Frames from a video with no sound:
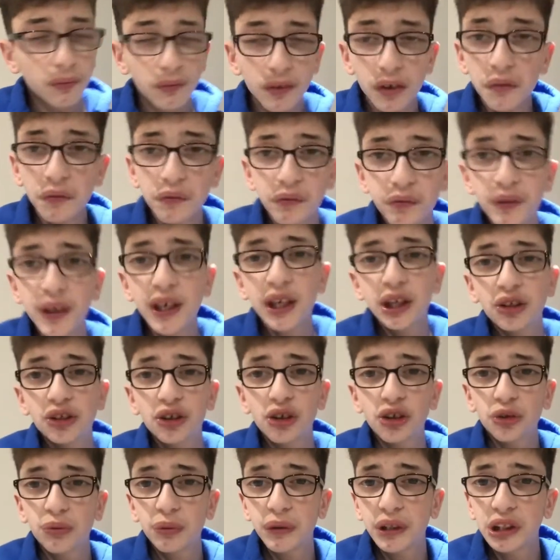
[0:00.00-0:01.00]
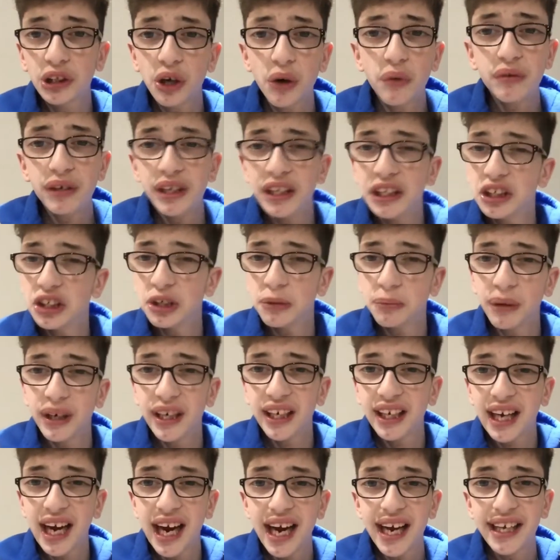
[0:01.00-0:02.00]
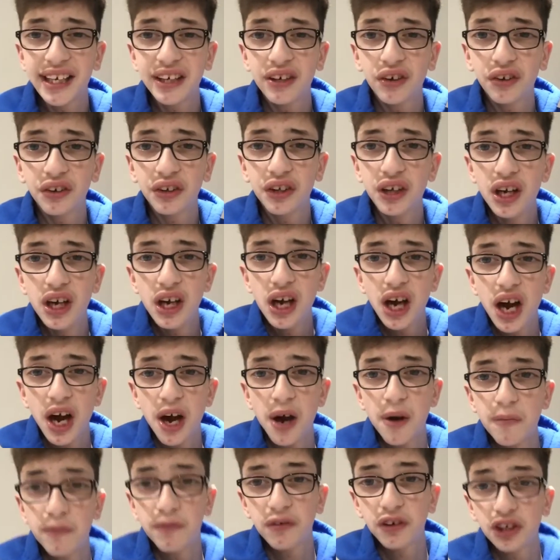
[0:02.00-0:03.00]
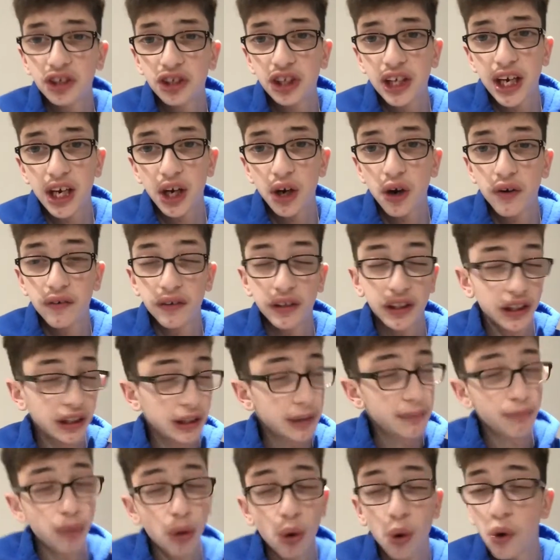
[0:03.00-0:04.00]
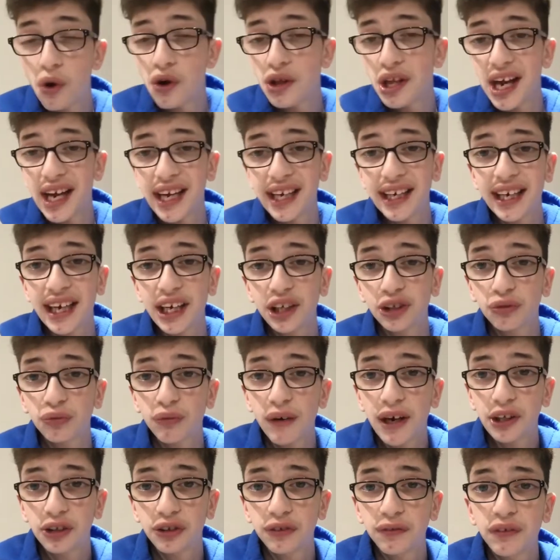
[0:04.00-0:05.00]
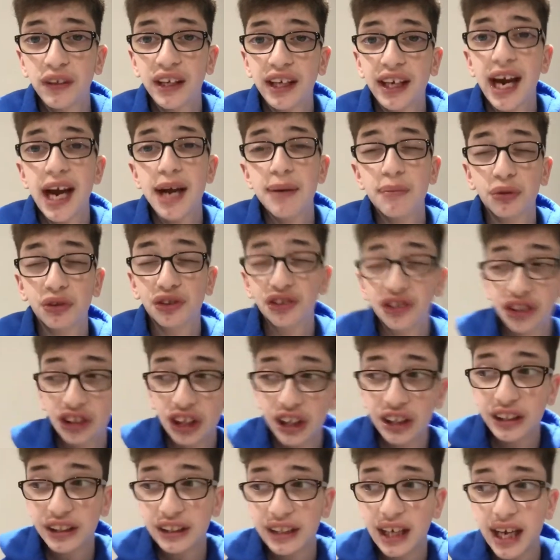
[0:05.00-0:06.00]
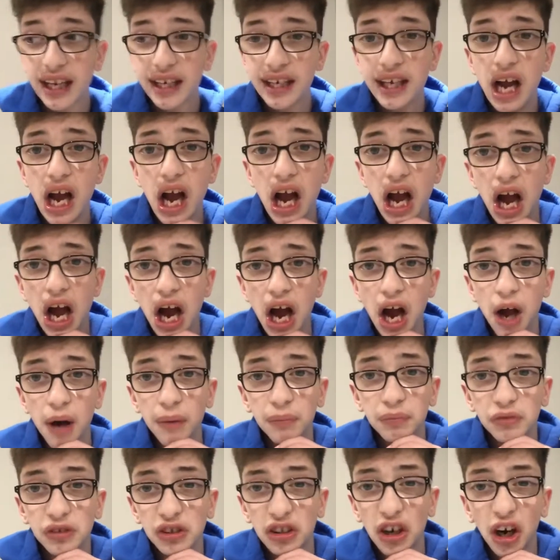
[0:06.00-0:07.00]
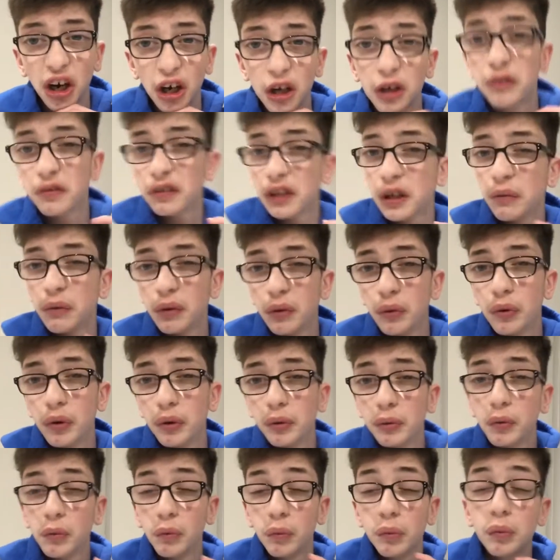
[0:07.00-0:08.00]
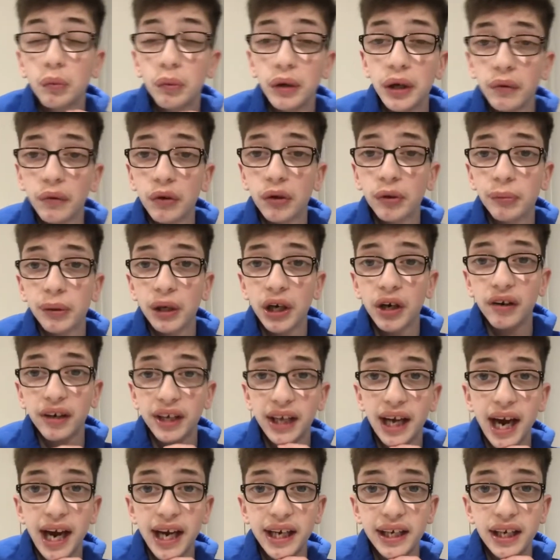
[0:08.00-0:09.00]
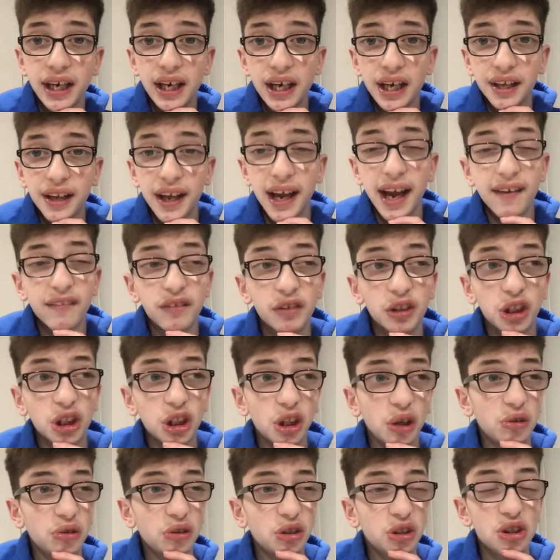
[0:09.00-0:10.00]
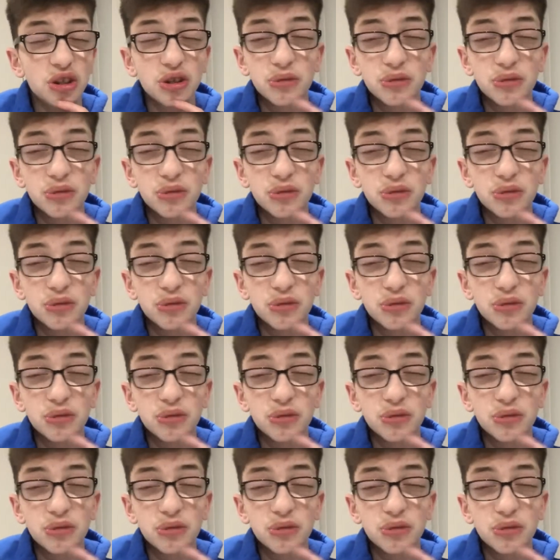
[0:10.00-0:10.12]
Fingers crossed we don't need to bring Kane on for the second half. It's important that he gets rest for the game on Sunday. So hopefully we will be okay. They haven't showed too